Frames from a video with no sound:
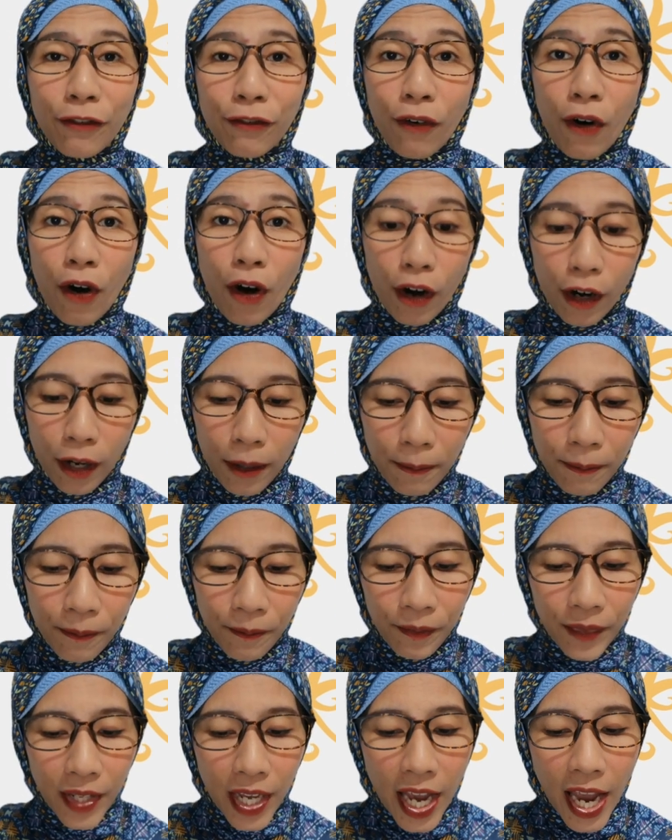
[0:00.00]
form,
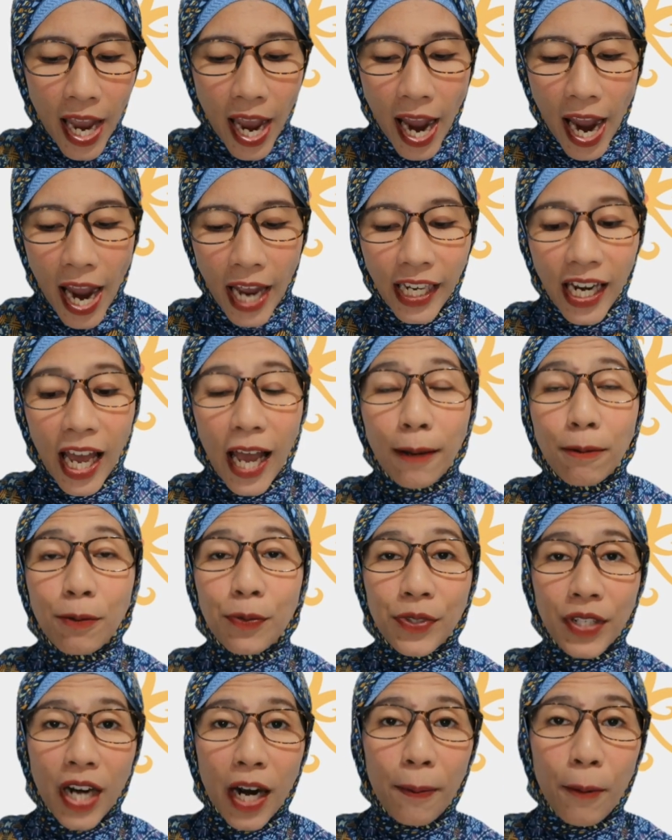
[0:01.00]
and
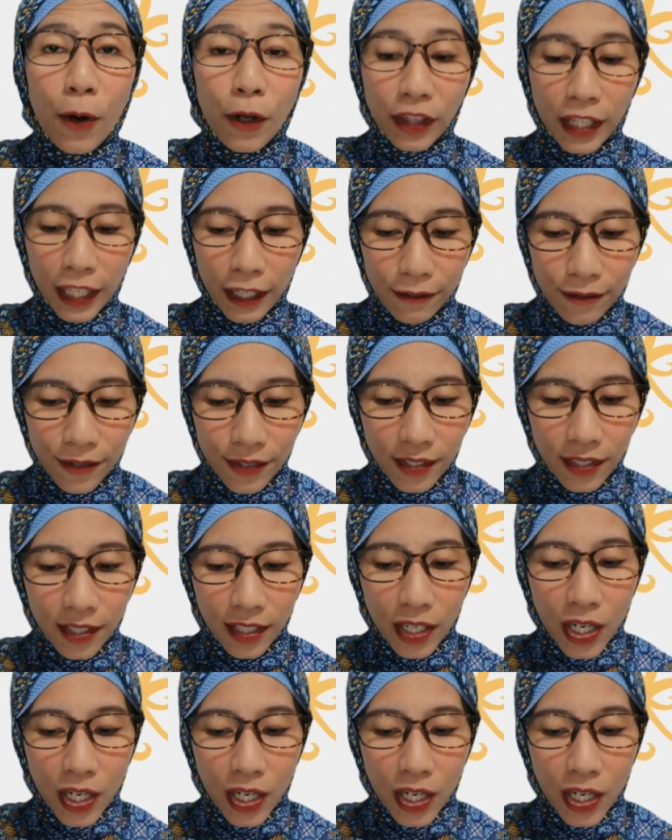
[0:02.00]
abstract motifs,